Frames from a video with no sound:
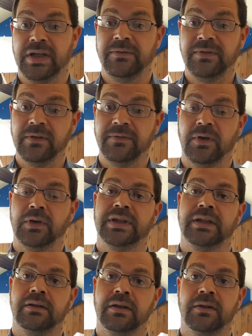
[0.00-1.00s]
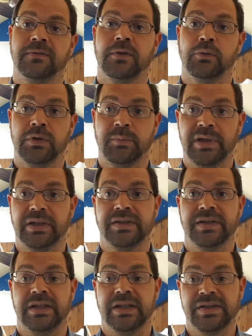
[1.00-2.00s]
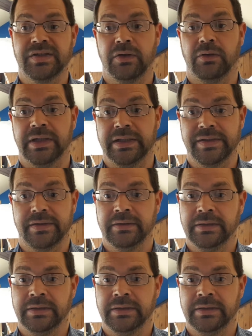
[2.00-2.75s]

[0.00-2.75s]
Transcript: if you're finding that affordability is tight.